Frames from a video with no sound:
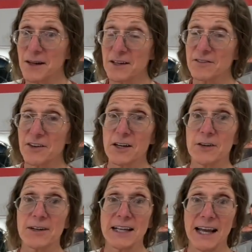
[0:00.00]
been a
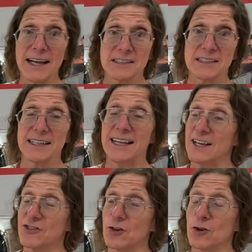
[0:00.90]
very relaxing
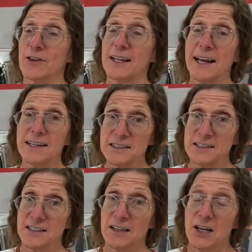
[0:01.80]
National
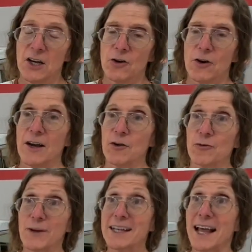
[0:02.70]
Relaxation uh,
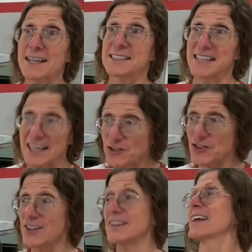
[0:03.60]
Relaxation